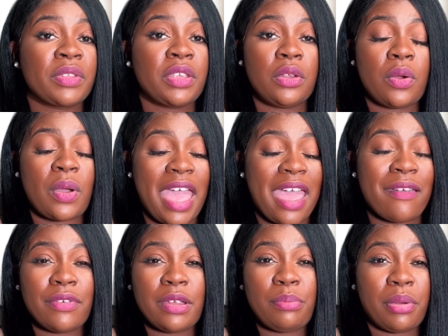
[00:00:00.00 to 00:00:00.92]
you know,
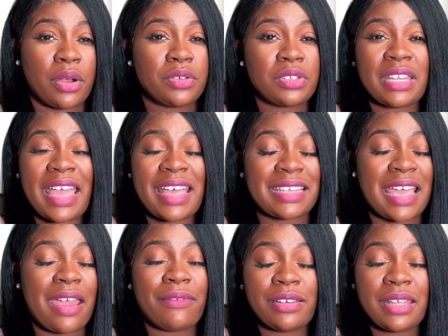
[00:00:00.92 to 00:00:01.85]
every person that has
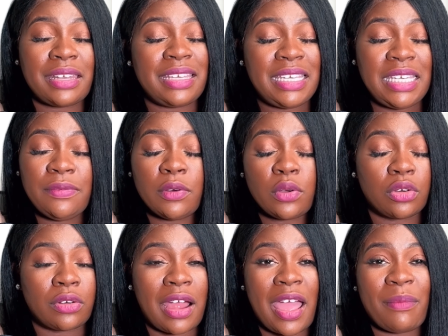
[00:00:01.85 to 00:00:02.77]
ever done an evil
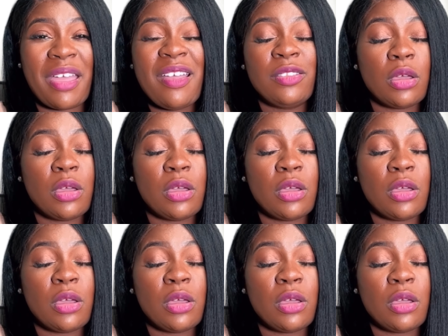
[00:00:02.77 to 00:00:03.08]
crime,